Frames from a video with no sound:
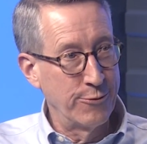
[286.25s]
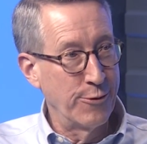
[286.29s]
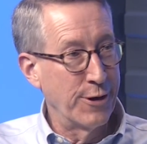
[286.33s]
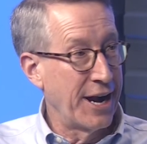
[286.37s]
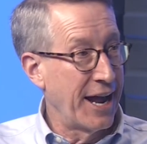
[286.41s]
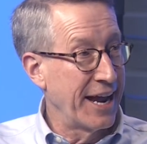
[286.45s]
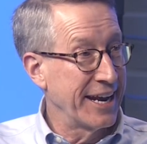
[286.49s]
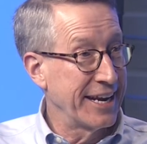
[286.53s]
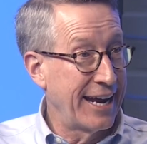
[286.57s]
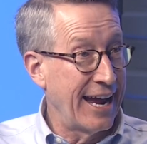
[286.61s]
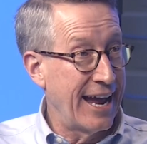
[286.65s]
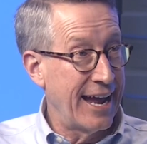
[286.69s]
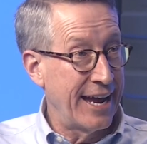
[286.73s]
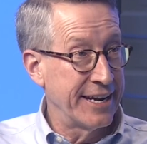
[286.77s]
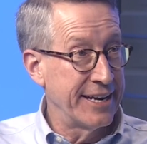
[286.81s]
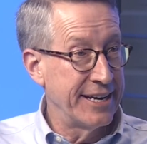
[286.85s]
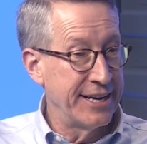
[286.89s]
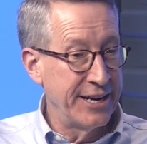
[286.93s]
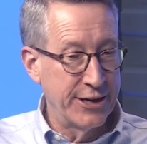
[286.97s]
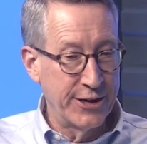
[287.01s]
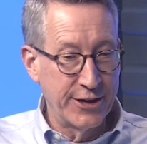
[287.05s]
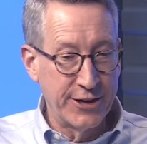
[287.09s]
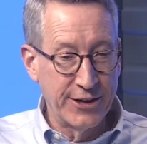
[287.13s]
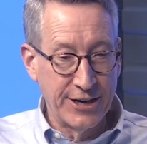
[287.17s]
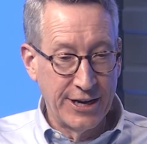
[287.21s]
When I got
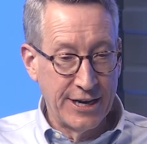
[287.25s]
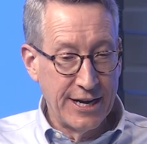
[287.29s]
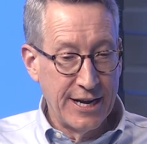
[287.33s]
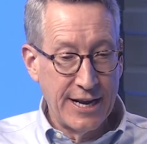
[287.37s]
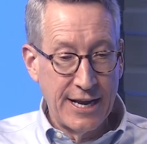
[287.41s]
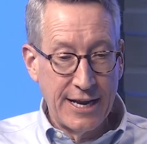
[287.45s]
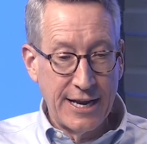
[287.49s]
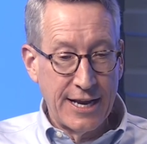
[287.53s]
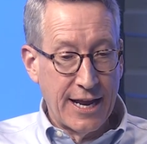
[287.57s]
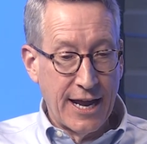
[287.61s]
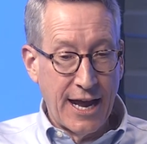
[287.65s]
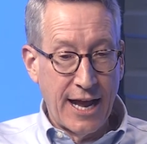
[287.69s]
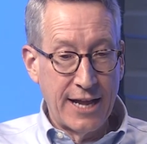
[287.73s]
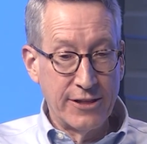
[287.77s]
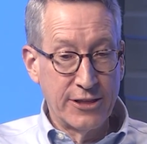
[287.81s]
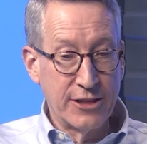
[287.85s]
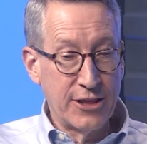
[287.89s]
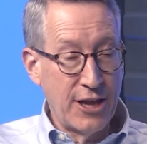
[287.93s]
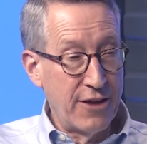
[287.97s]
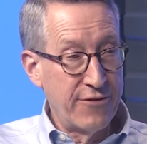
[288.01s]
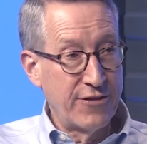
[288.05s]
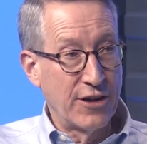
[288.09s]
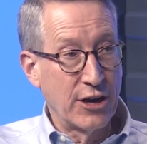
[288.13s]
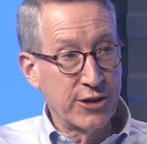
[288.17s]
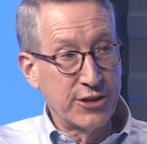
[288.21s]
here, I
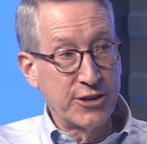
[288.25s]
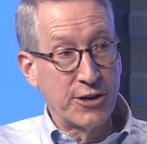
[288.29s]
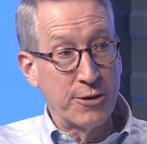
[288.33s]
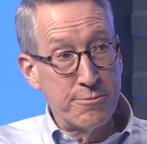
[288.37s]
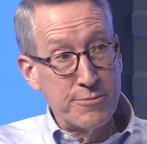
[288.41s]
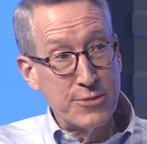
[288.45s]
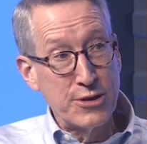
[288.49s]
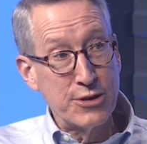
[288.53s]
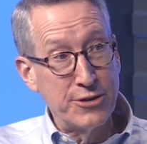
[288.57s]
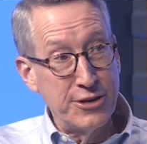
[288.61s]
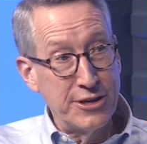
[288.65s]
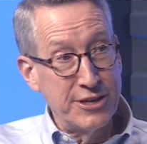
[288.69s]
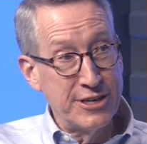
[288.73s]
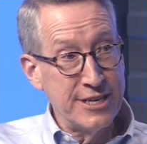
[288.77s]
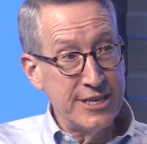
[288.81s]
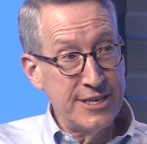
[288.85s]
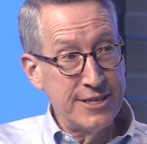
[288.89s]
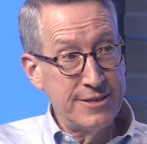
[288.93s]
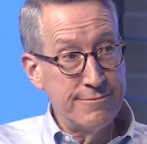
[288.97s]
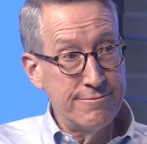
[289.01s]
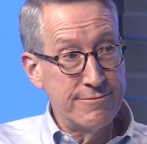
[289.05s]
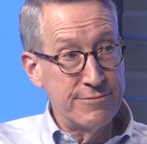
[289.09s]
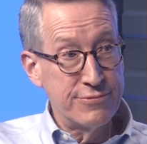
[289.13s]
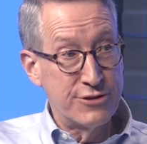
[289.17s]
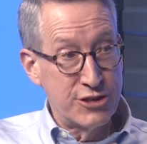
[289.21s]
love our
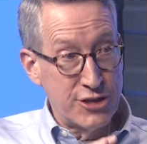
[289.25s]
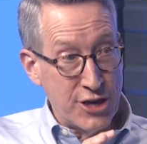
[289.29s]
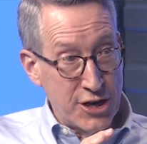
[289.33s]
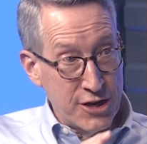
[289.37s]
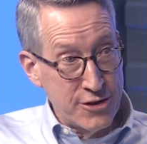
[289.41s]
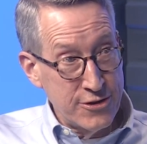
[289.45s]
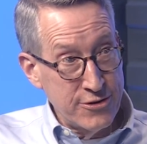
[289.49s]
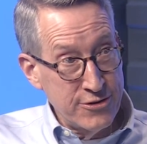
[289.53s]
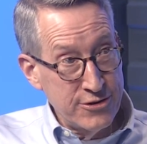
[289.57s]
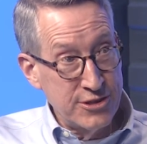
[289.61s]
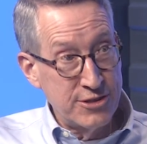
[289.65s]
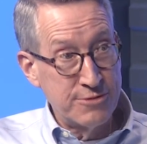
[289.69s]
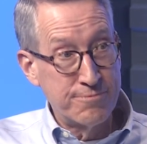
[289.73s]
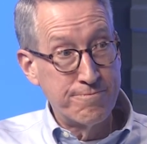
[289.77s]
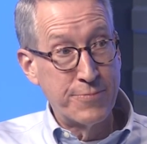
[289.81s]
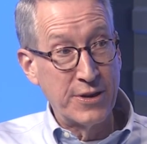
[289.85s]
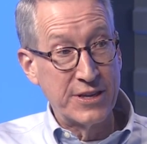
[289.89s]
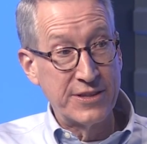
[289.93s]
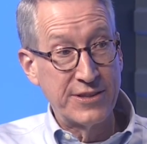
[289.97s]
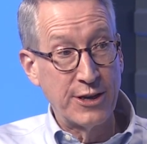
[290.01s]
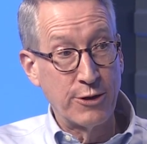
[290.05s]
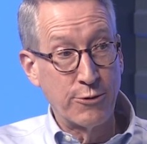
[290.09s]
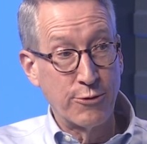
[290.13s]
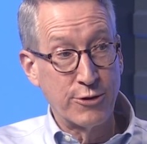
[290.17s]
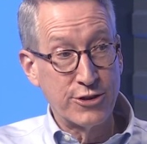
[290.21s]
community shows,
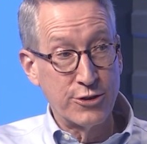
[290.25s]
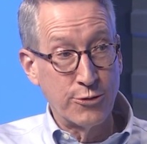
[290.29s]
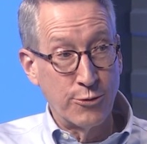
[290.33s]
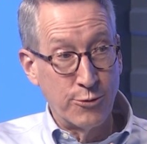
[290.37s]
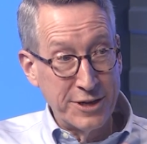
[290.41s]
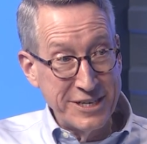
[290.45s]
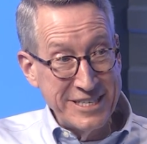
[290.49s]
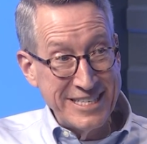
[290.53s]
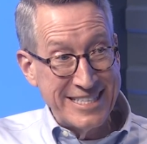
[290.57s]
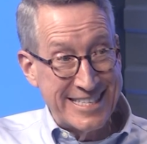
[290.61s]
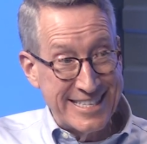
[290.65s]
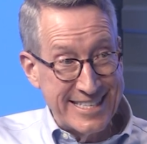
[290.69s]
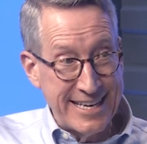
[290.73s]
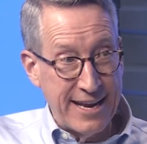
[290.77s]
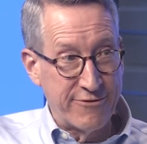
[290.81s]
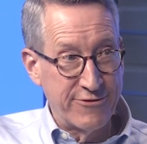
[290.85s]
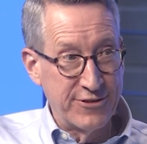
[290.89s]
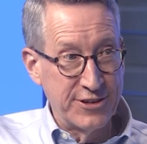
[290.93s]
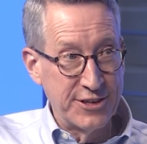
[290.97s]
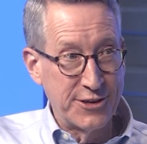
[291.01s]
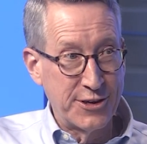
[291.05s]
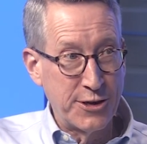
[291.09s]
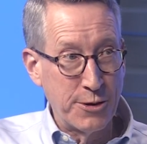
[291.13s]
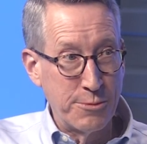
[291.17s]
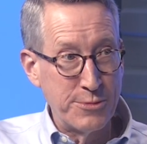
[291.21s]
but there were
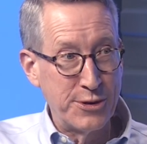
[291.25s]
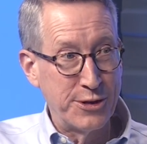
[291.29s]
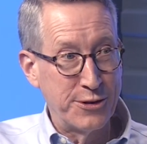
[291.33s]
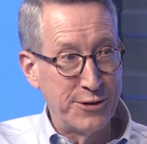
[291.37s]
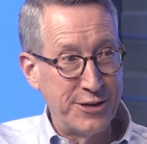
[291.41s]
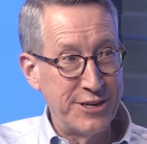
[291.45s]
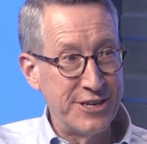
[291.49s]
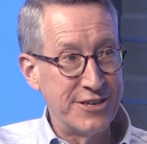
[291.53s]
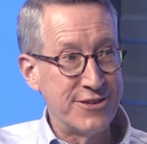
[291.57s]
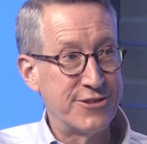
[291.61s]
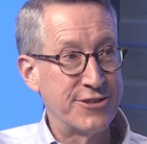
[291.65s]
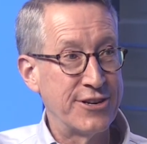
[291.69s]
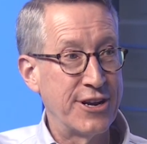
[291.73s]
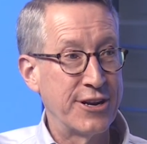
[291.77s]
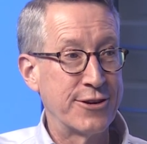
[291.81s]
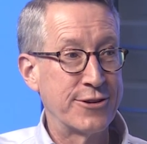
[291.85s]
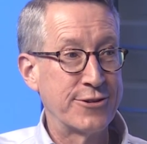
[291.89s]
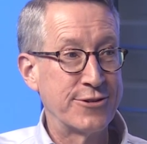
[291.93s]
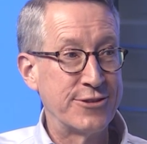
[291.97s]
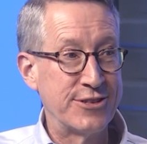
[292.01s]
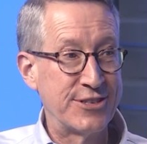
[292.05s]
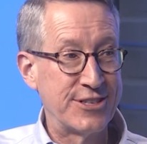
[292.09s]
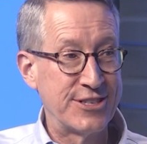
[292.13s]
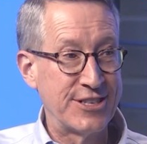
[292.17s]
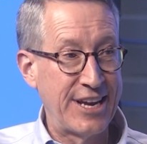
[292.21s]
27 community
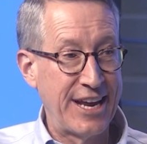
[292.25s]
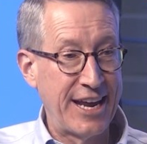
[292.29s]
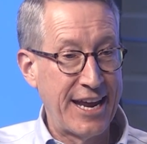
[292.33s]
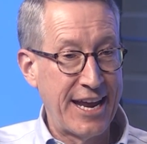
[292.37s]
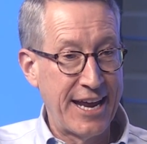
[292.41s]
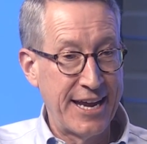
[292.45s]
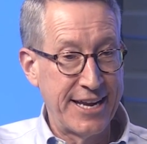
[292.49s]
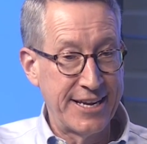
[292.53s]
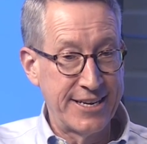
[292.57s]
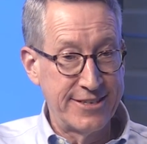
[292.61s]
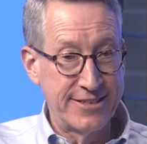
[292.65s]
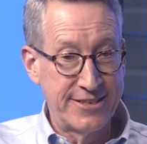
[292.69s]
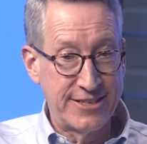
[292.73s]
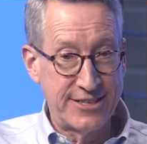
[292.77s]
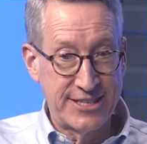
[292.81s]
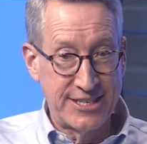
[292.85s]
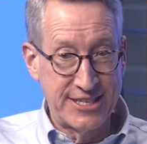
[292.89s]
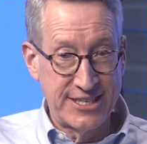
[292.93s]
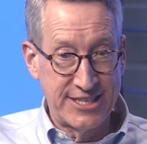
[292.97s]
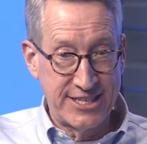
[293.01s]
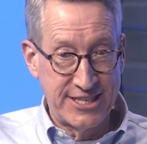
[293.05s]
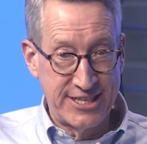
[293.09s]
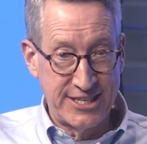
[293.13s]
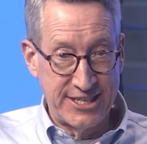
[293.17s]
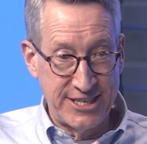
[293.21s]
shows and
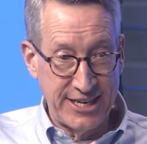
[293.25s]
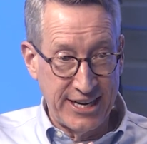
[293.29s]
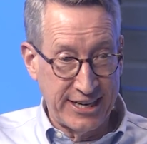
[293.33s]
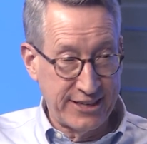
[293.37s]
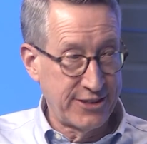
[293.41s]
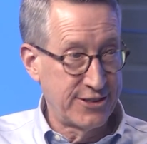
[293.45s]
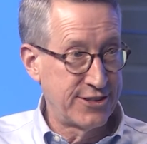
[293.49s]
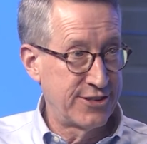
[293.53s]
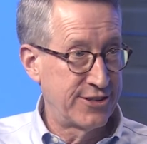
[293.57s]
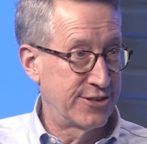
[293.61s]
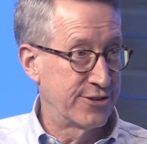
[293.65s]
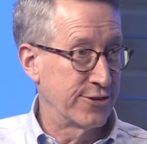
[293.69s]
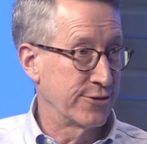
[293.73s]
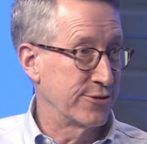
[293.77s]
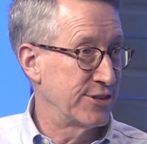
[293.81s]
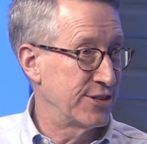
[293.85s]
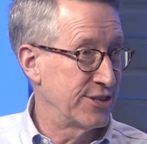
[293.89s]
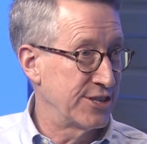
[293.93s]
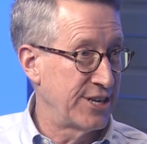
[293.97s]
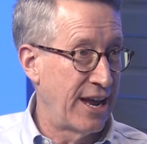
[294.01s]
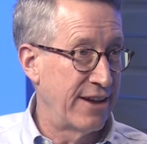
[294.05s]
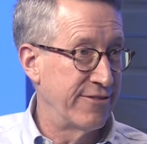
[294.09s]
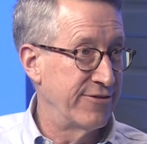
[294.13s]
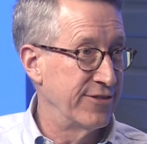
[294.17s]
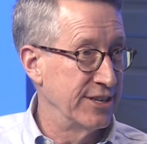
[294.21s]
6 or
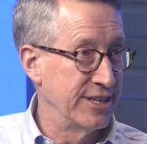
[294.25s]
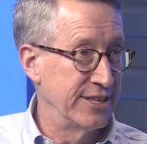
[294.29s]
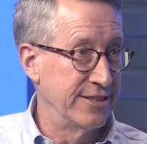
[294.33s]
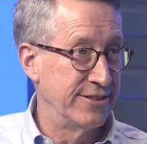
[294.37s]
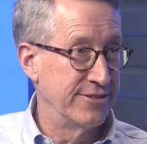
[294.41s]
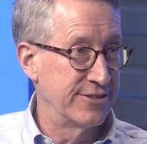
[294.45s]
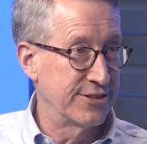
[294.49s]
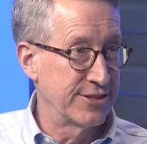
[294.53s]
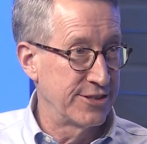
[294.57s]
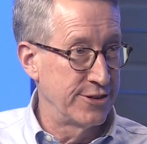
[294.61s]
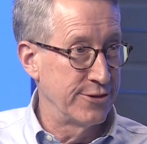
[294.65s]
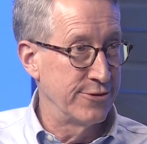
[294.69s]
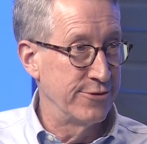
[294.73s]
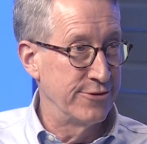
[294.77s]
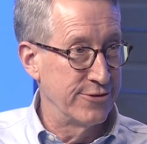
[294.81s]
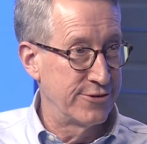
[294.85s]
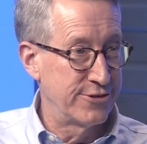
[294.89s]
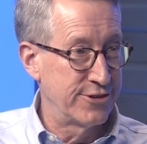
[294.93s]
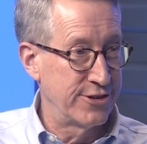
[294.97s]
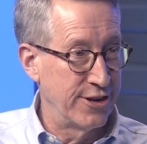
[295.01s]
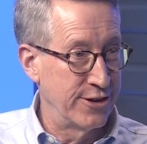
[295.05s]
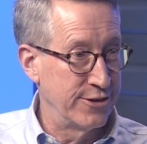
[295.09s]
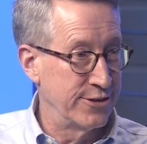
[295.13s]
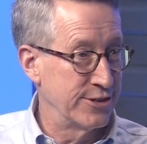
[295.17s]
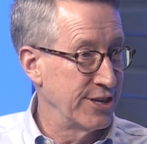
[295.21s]
7 student
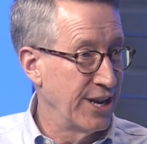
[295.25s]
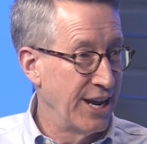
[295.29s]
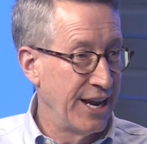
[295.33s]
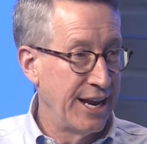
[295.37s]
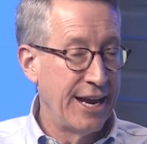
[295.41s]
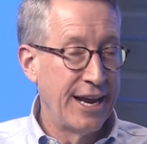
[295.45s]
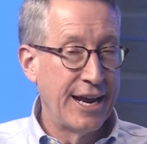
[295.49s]
shows.